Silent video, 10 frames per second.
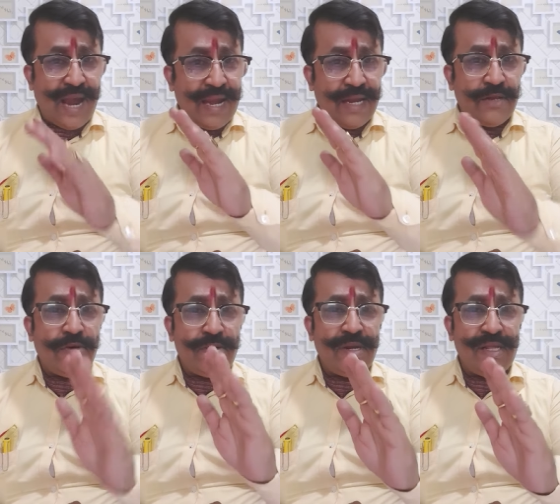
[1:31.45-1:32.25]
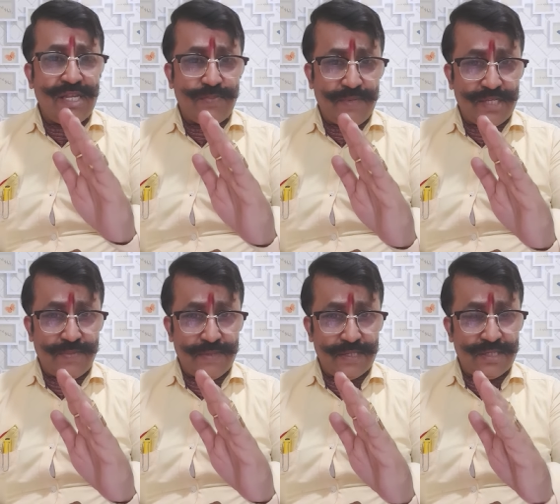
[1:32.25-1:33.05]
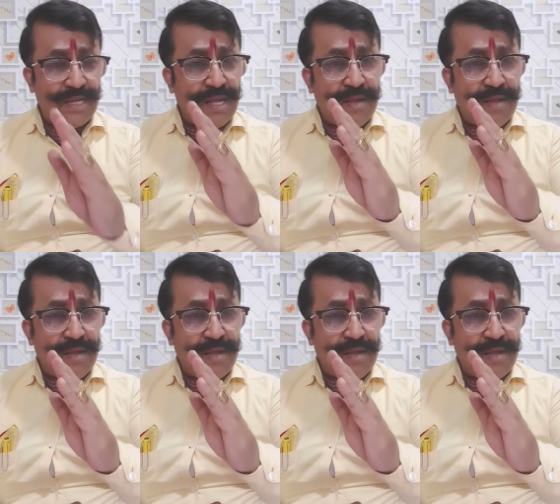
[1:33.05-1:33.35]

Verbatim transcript: and ignoring these principles